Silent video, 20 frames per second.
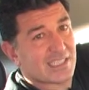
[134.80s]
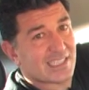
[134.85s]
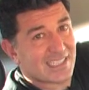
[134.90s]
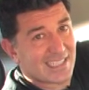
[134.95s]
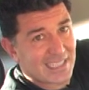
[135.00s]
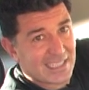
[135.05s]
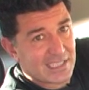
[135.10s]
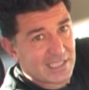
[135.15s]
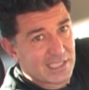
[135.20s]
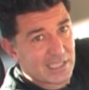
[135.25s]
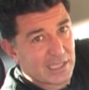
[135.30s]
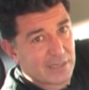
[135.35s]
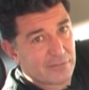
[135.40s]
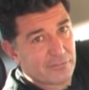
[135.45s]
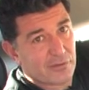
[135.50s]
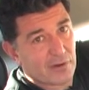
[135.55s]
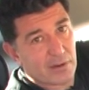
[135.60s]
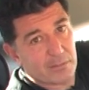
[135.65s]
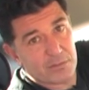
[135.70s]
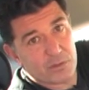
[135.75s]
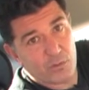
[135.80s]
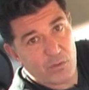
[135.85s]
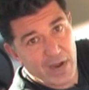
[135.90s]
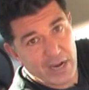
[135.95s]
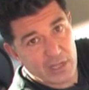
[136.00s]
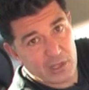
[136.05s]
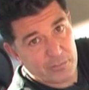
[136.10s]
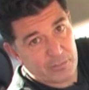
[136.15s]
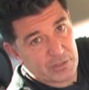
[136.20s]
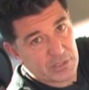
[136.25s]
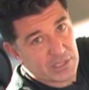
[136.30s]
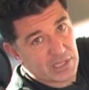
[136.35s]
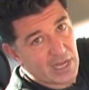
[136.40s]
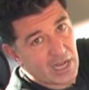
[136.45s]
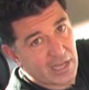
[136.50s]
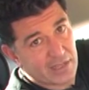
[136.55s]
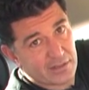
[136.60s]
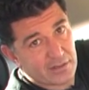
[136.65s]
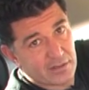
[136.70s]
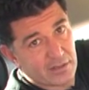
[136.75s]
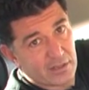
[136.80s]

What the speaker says: CC from the regular Passat.